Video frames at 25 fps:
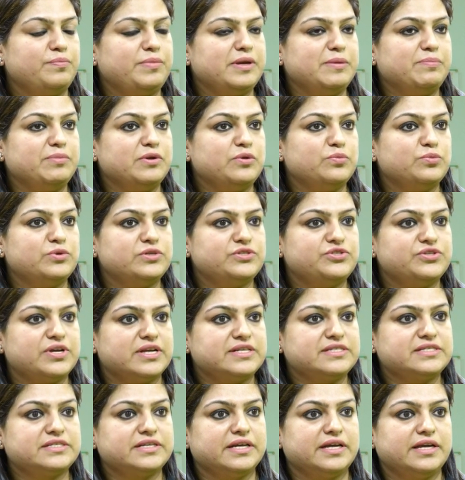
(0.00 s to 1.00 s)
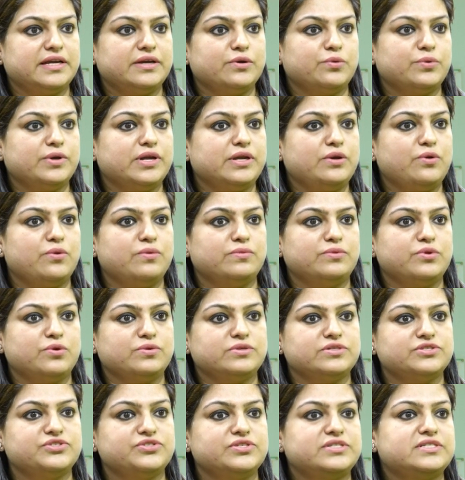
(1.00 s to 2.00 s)
people would just say, okay,
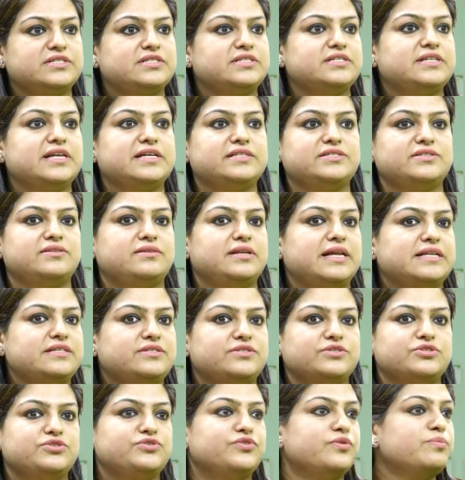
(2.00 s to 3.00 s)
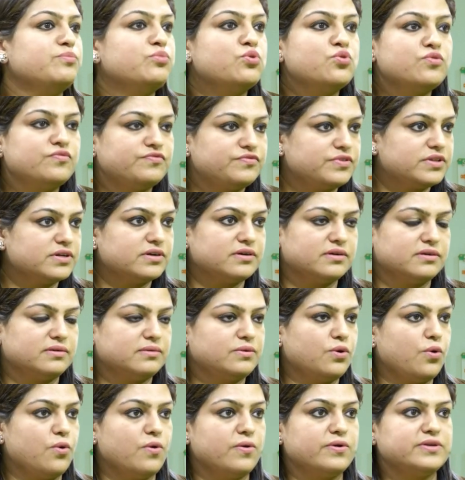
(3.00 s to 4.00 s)
doctor, let's just remove
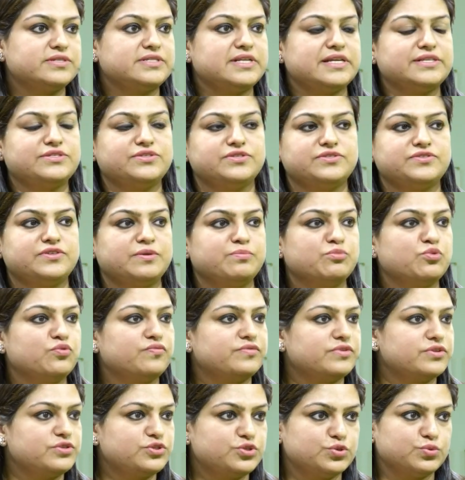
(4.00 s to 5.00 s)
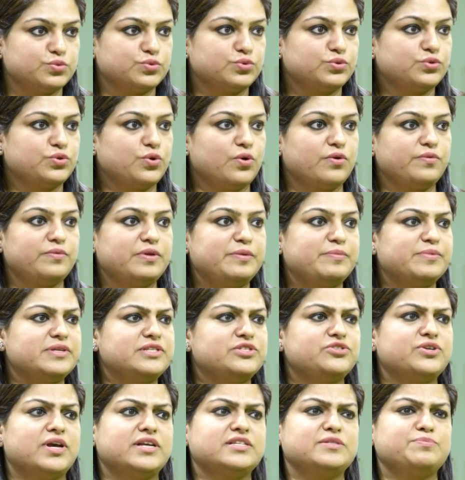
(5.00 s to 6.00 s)
the cause, let's just remove the tooth, or we
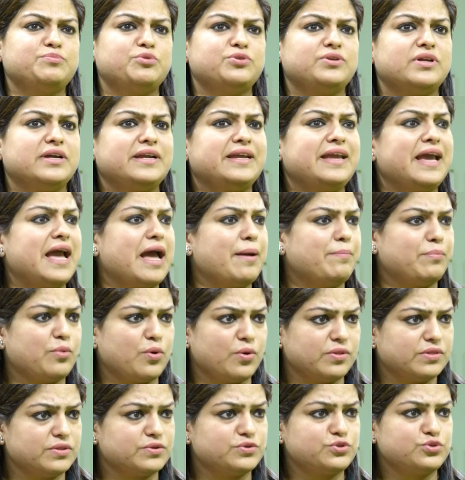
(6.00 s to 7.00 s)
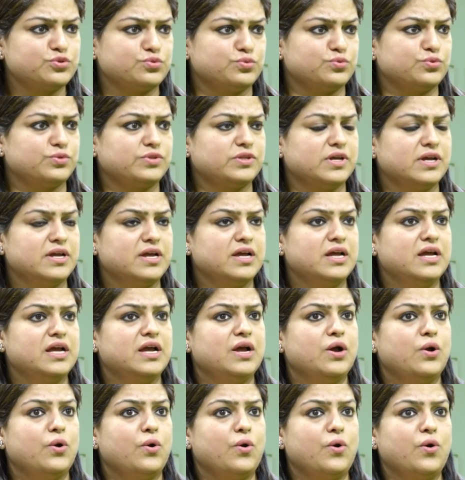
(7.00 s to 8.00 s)
will just put a cap on the tooth,
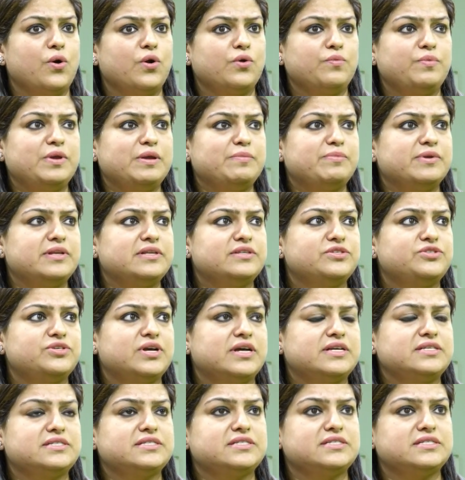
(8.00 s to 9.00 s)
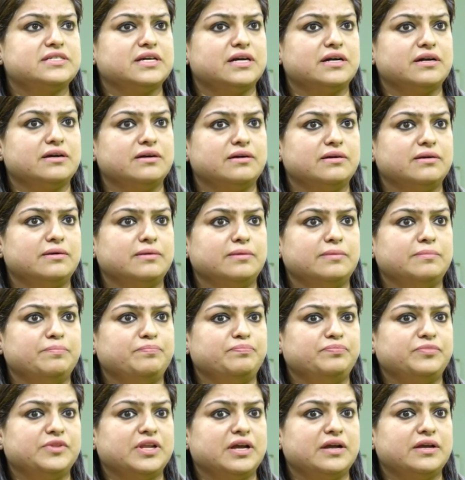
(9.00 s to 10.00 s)
or we will just,
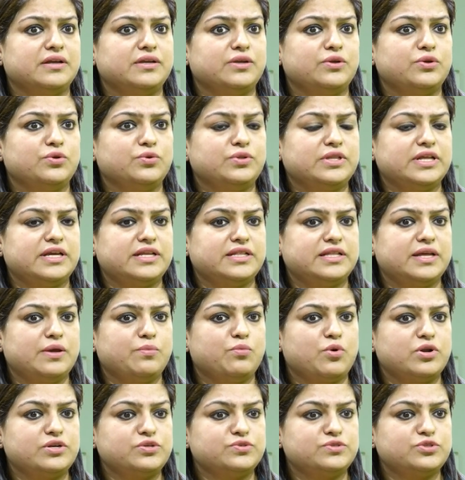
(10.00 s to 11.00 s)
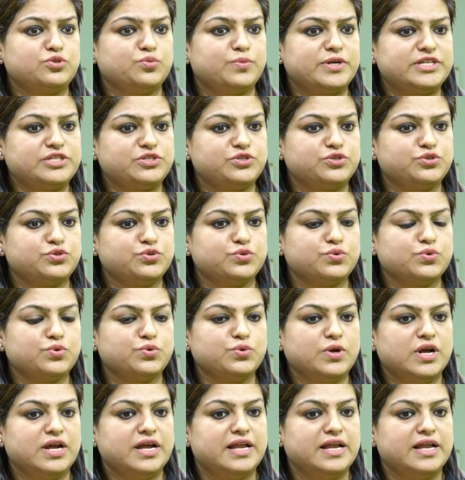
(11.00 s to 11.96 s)
they want to switch to,